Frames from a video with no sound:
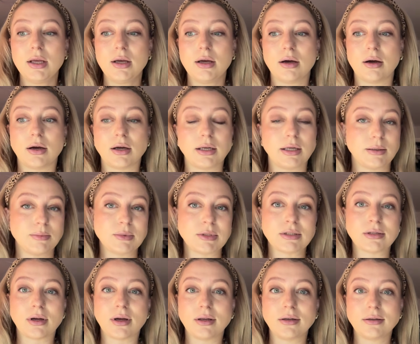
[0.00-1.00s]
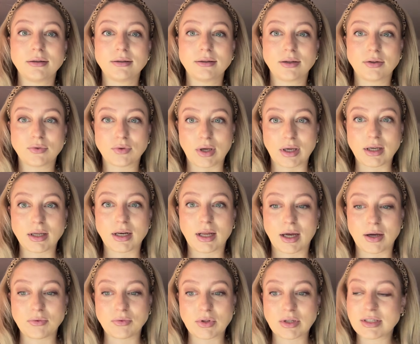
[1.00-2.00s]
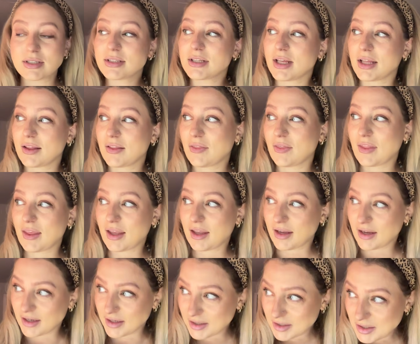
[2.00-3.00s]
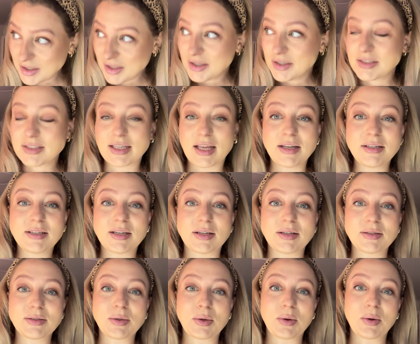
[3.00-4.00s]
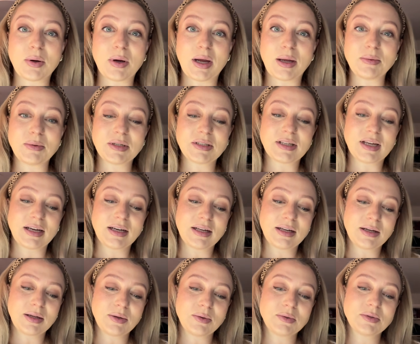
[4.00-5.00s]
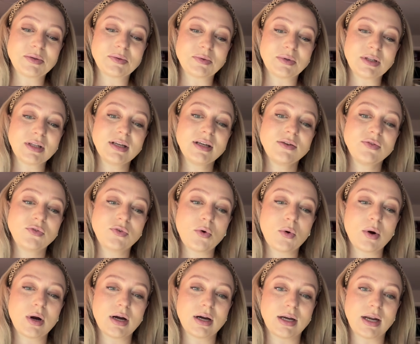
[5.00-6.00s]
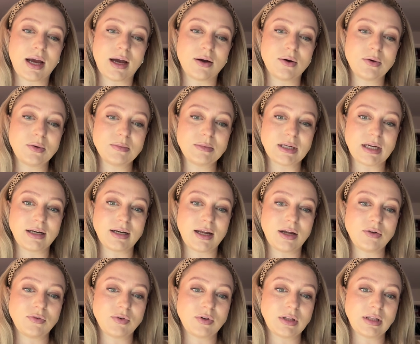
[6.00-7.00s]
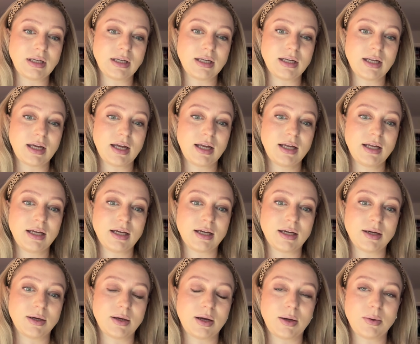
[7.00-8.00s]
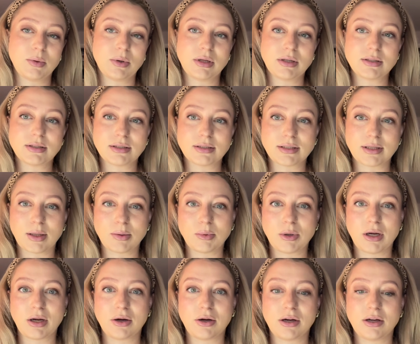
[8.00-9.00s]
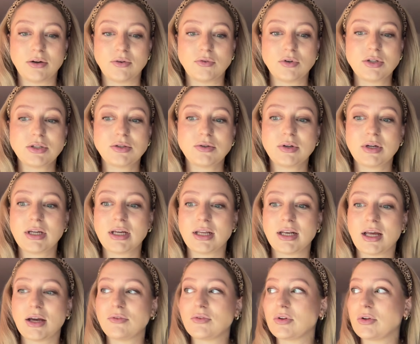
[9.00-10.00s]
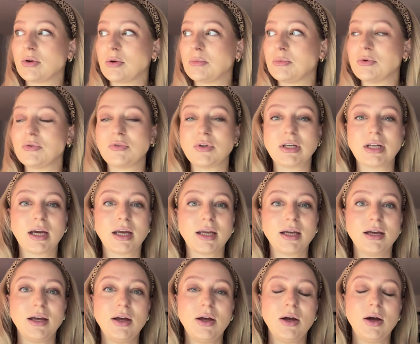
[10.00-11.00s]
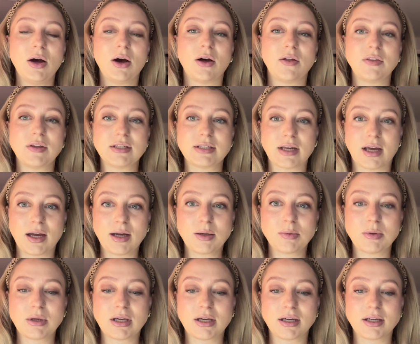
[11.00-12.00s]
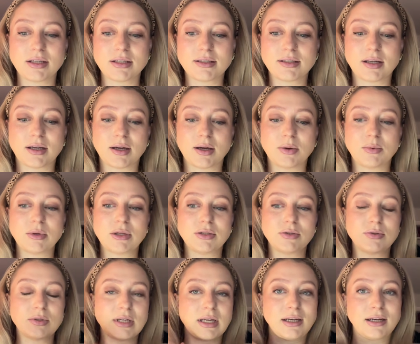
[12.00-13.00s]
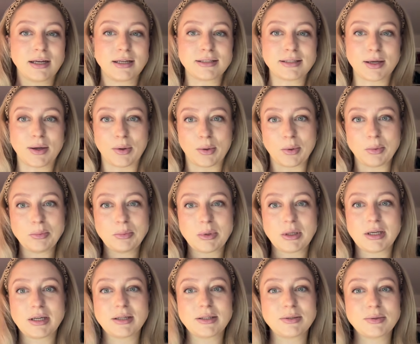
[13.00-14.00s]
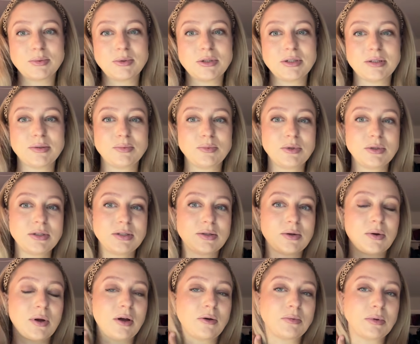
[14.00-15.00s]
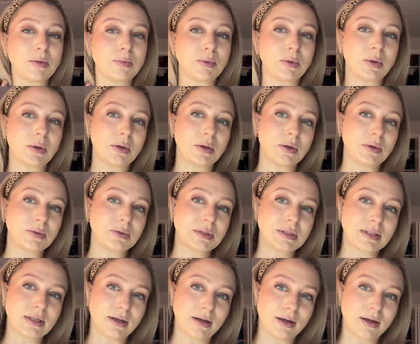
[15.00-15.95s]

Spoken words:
on Amazon if I can have this, and they sent it. So I'm excited. It was really for an at-home date night for Lee and I. I wanted to celebrate our anniversary and have a little movie night on the deck because we do date nights at home because we just don't have people close